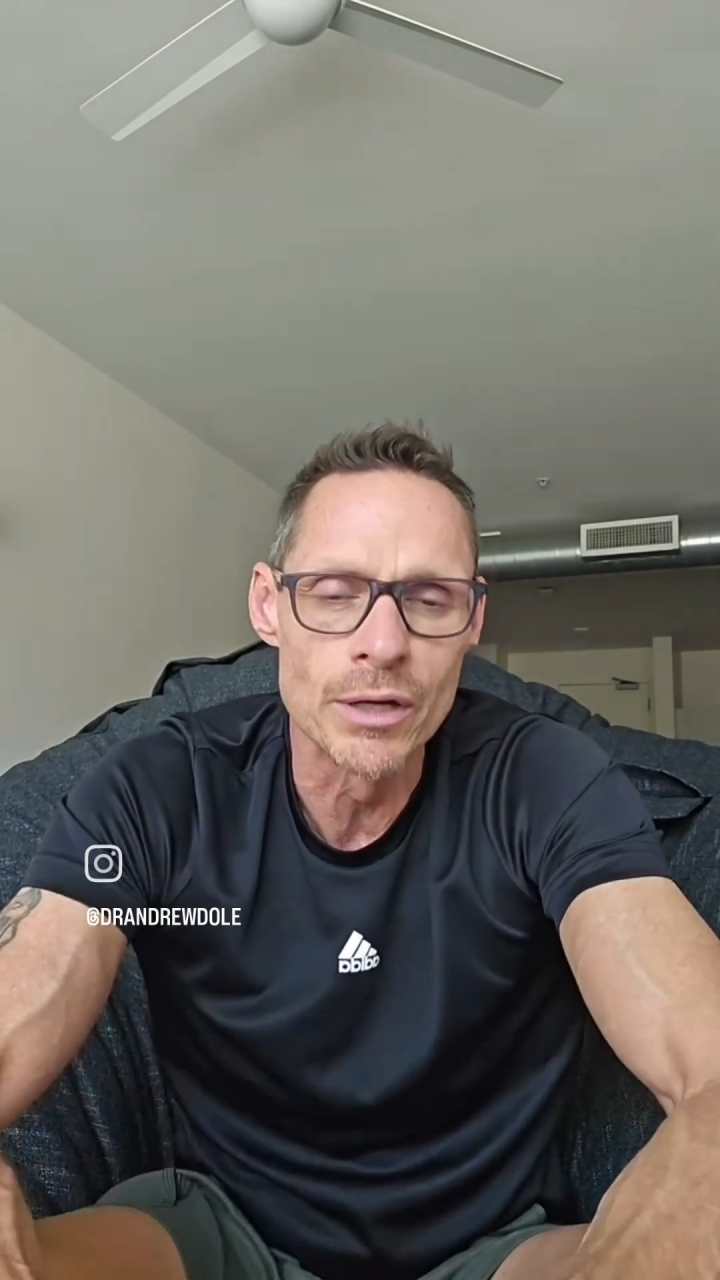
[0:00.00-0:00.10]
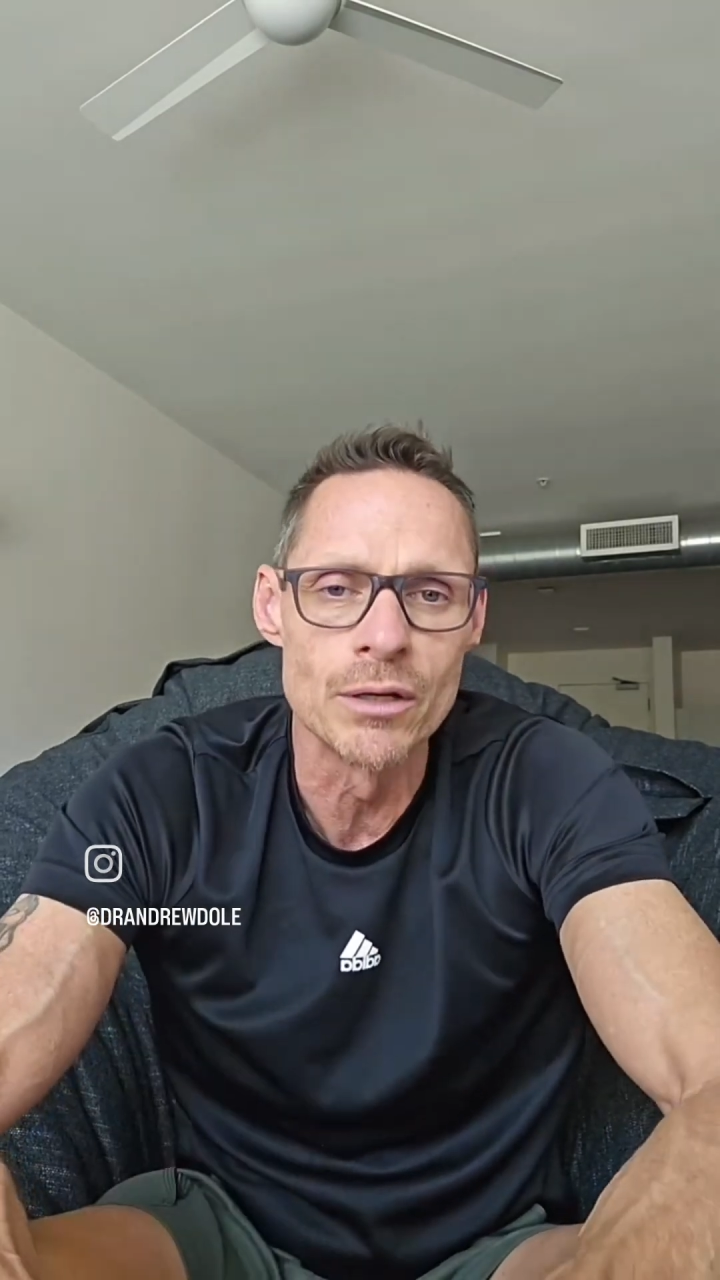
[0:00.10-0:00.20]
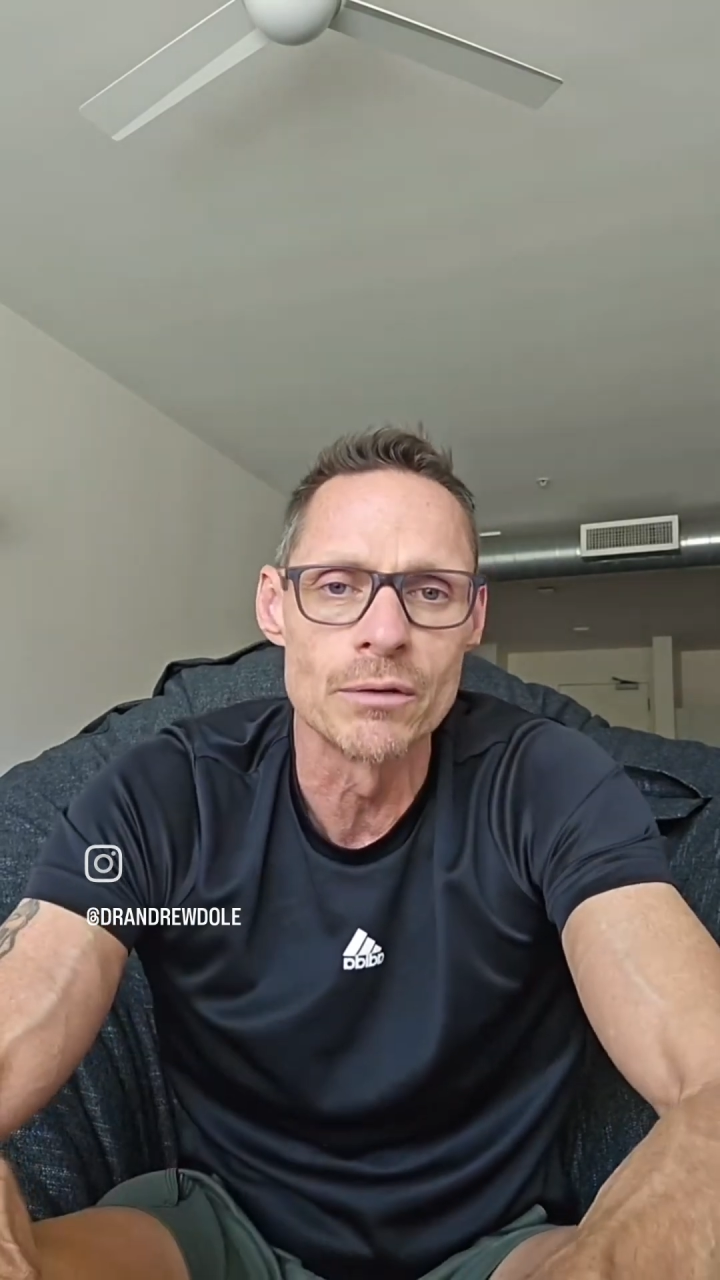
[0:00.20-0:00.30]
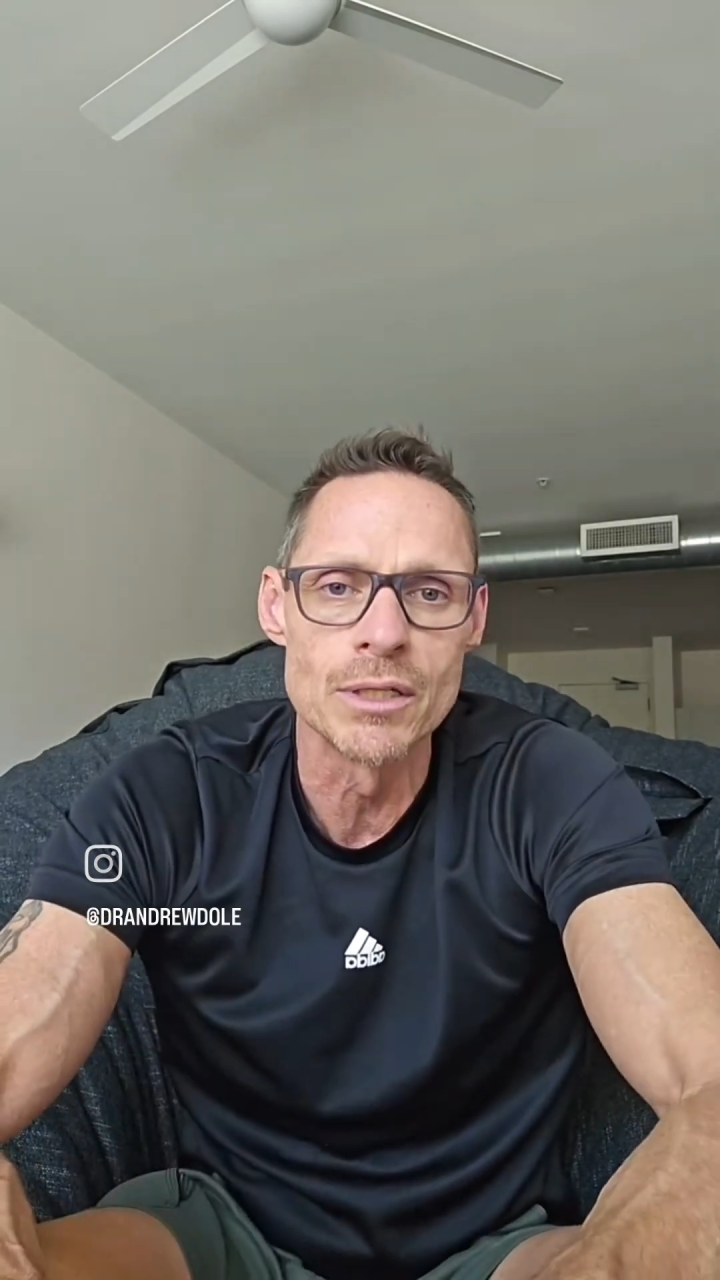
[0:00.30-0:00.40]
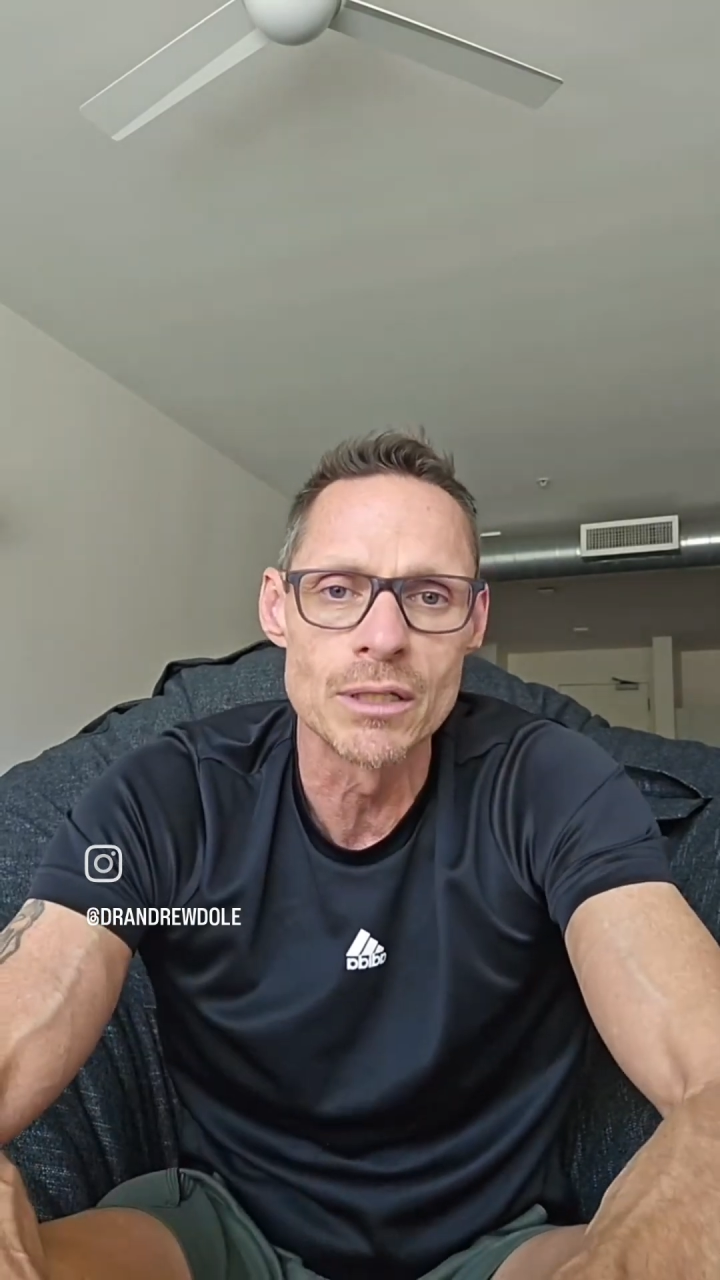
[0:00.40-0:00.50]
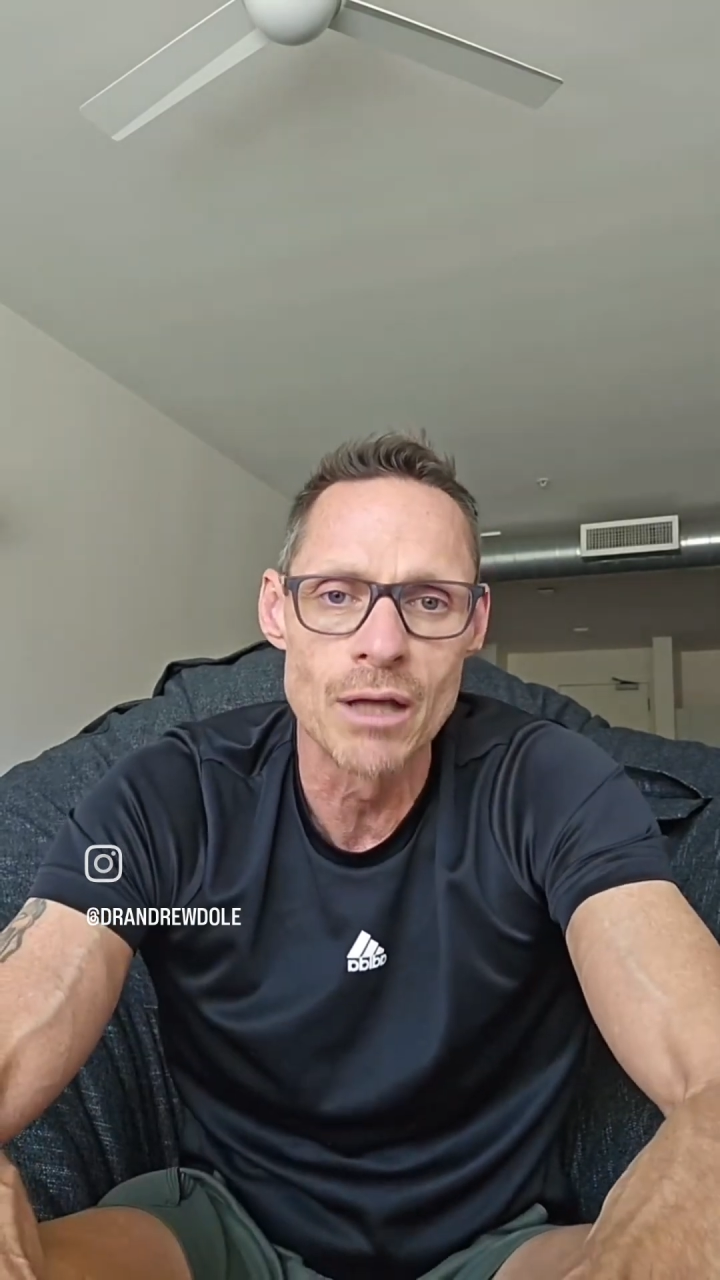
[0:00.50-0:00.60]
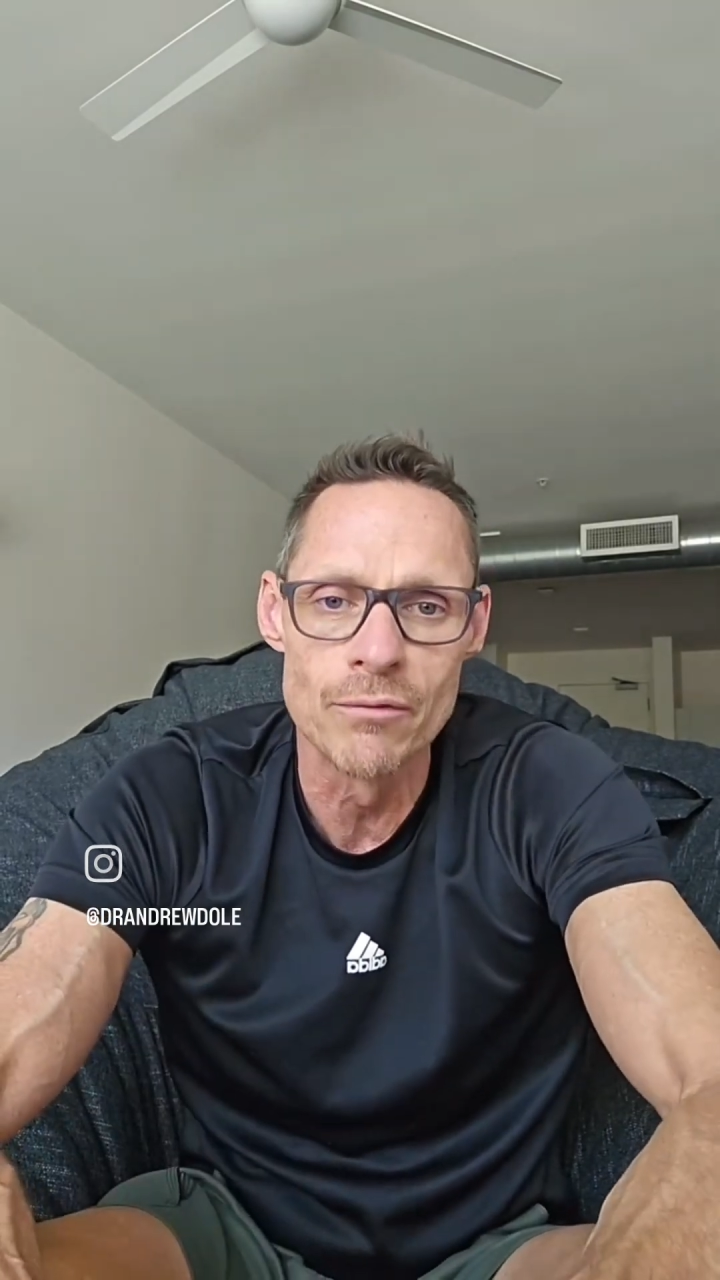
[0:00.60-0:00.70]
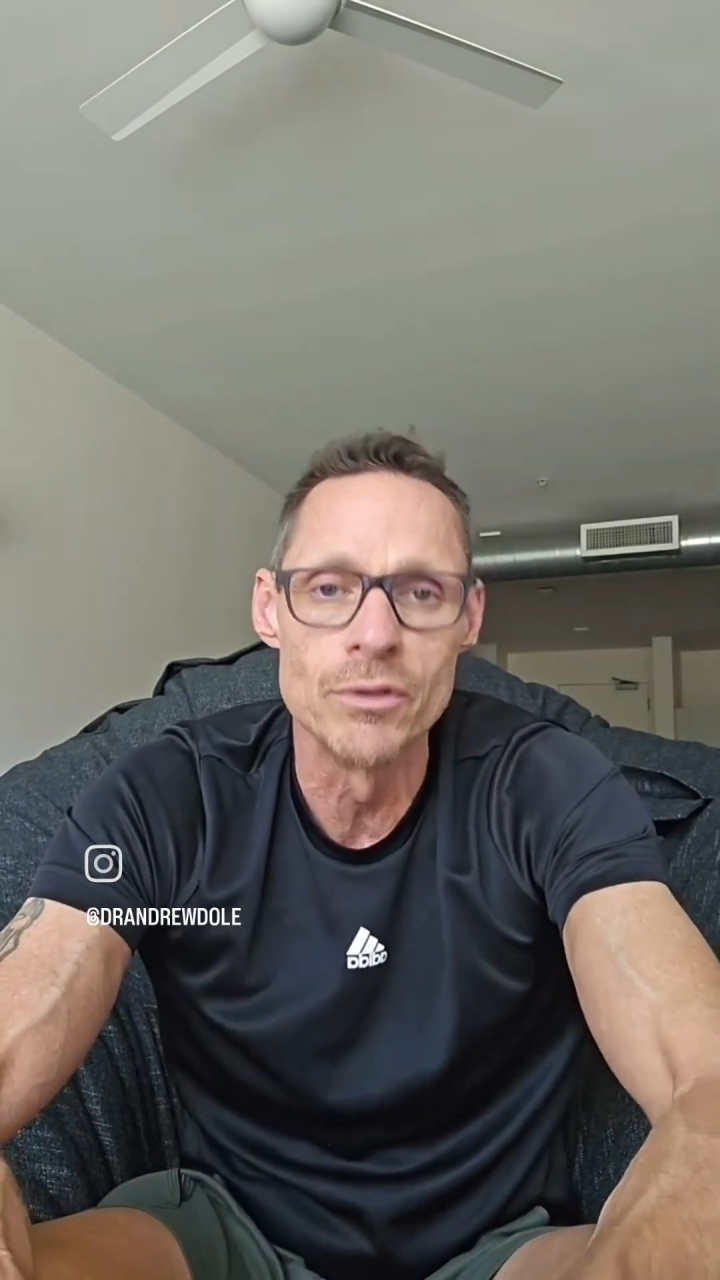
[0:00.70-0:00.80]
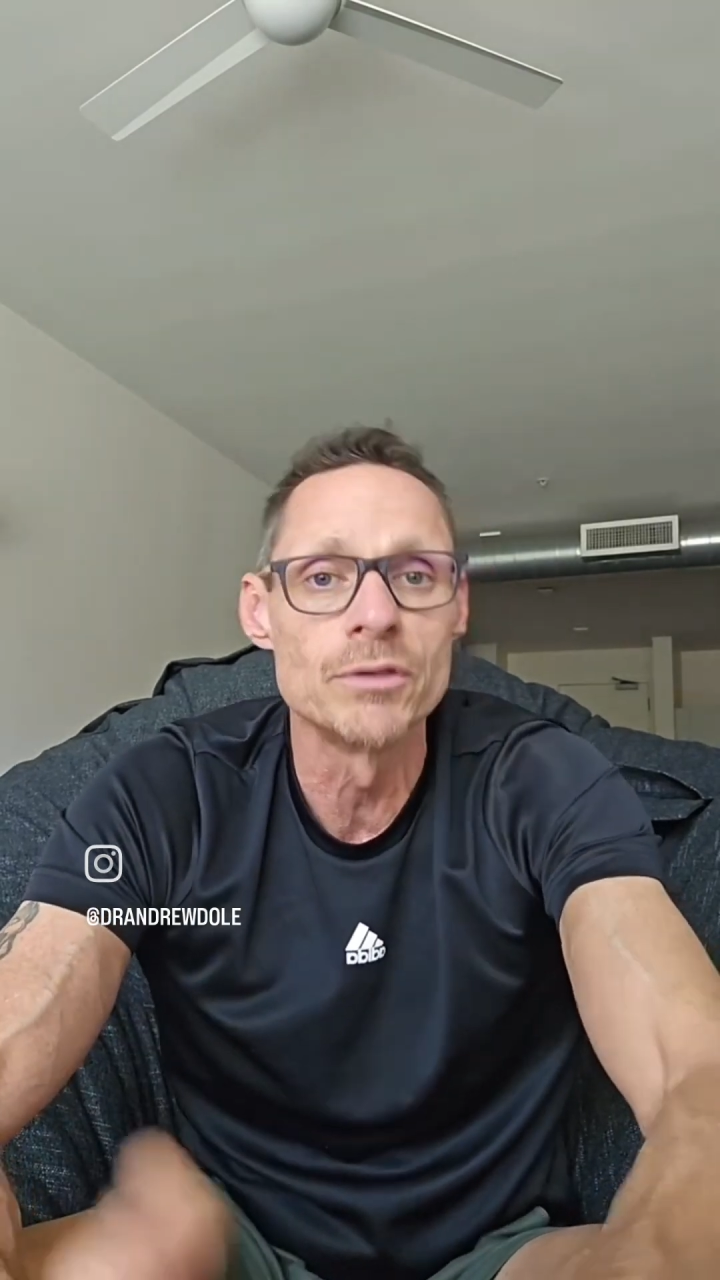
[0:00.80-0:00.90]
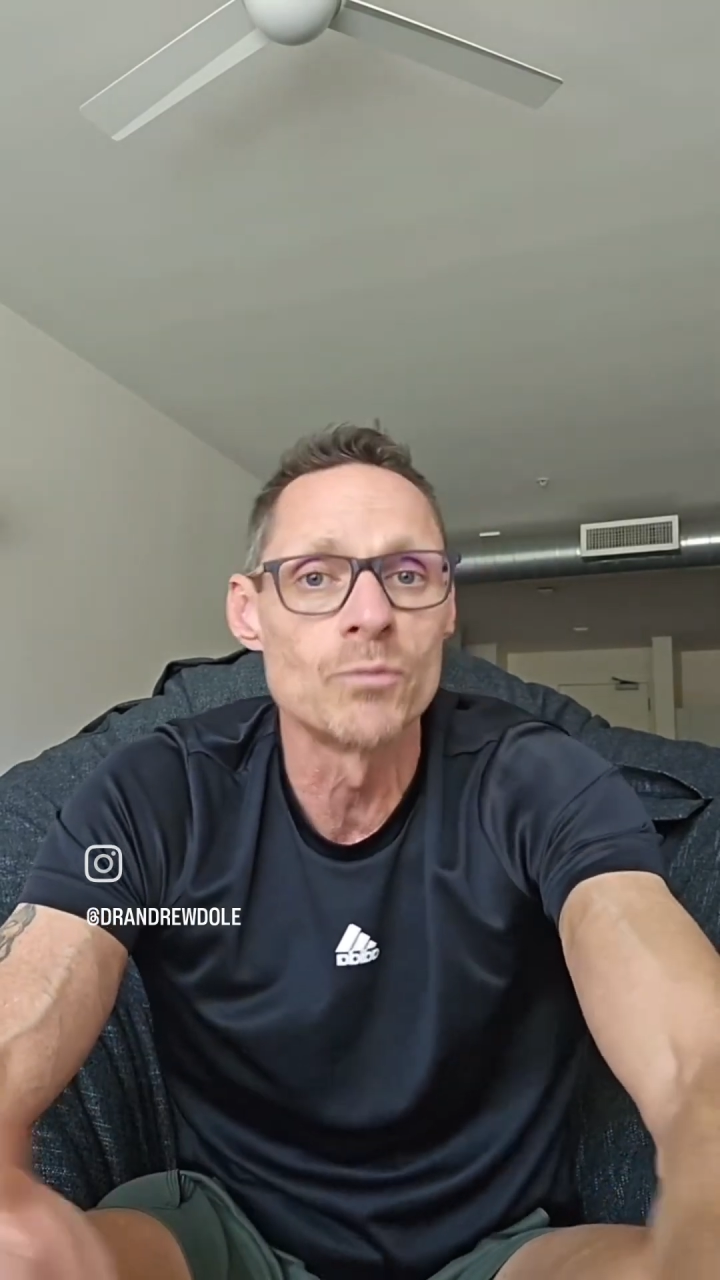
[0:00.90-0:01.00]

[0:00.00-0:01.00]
increased levels.